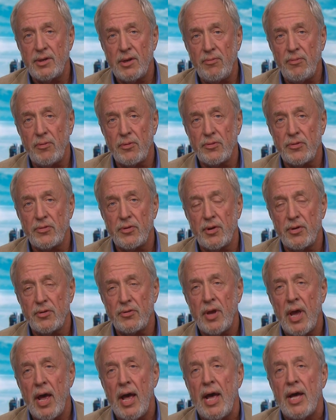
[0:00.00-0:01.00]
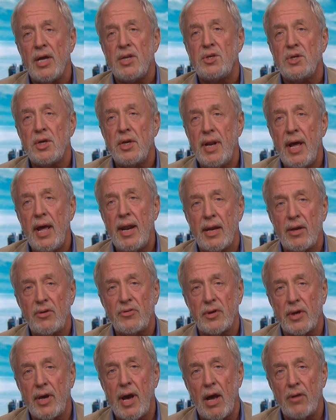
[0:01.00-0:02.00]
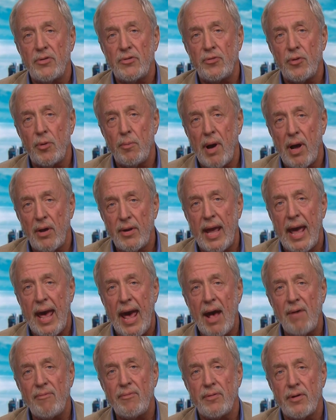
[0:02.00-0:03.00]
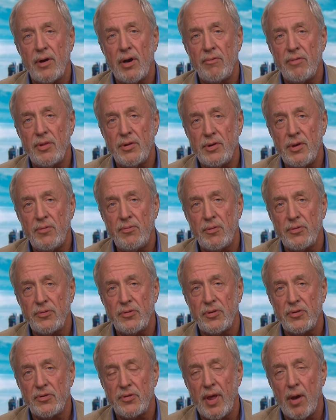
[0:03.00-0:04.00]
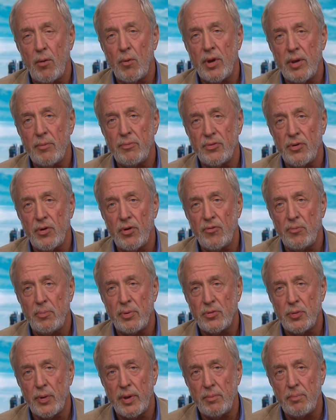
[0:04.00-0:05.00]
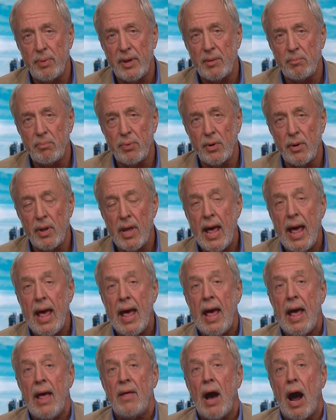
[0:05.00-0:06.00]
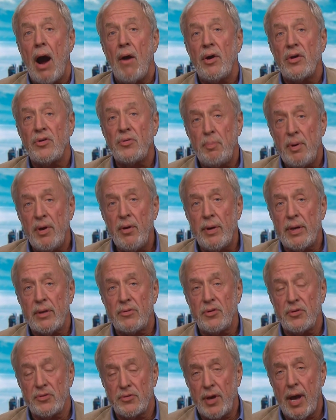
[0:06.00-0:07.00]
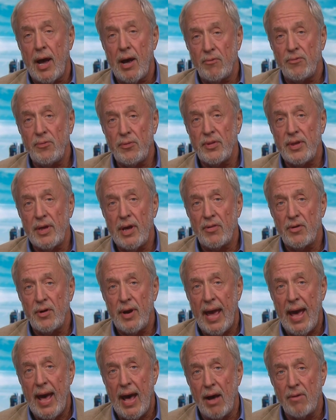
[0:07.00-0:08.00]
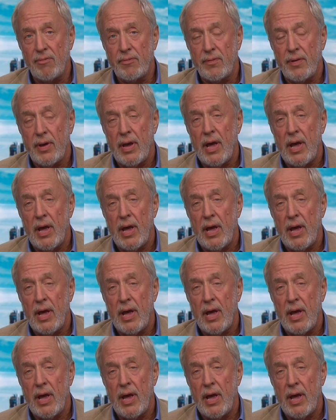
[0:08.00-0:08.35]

differences, genetics accounts for about half of the differences that we observe between people. Our experiences count for the other half,